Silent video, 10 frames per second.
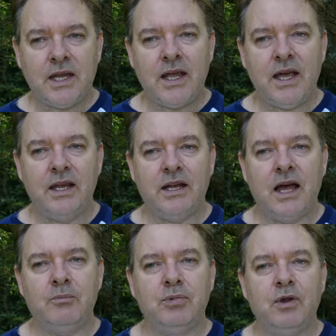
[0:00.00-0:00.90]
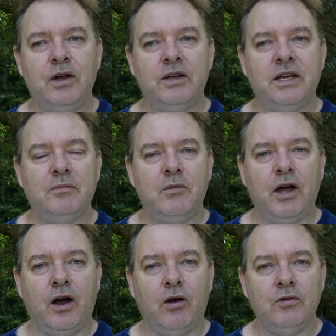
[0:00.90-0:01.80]
and uploading
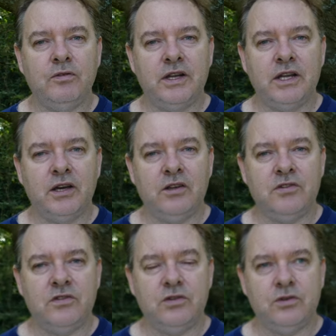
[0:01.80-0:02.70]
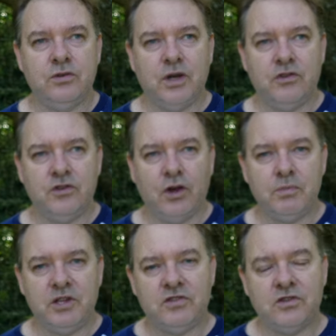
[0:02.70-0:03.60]
my old videos to
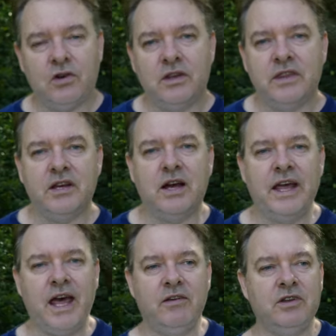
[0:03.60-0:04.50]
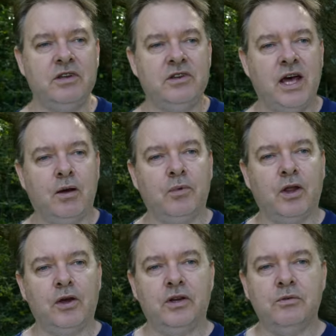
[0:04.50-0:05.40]
Adobestock that I haven't
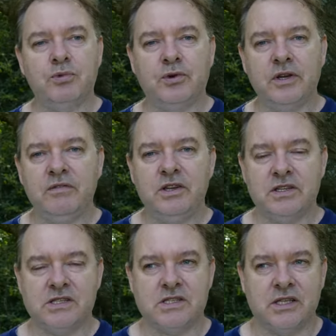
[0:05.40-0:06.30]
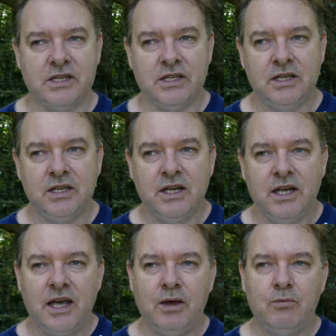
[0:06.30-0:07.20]
uploaded previously.
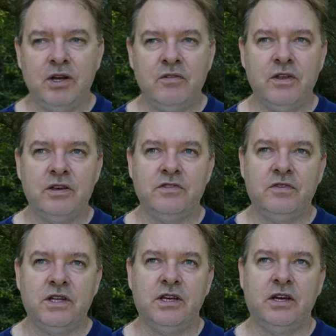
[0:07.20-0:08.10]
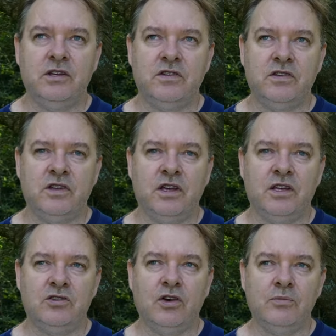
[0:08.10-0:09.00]
And one of those videos is
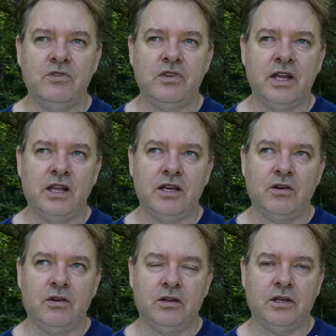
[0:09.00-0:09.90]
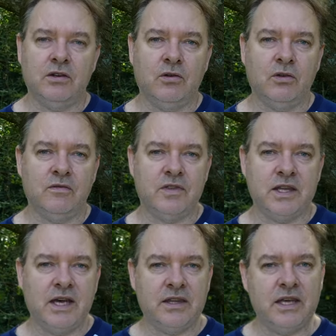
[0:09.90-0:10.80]
a top seller on all of
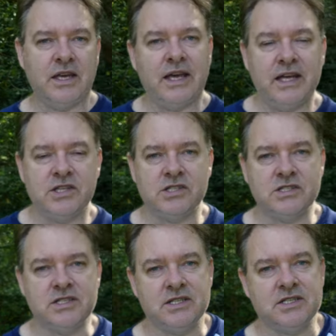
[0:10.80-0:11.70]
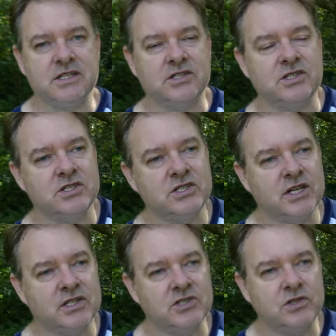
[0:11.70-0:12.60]
the other agencies such as
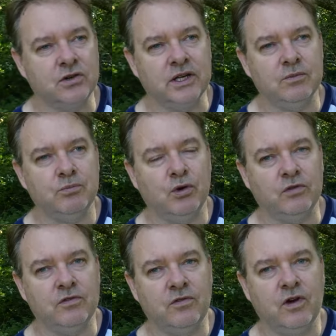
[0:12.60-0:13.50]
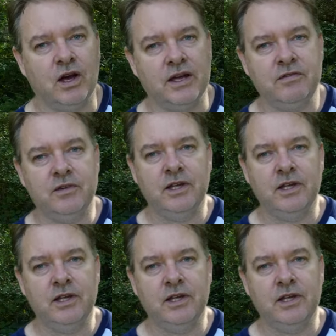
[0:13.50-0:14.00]
Shutterstock and Pond5,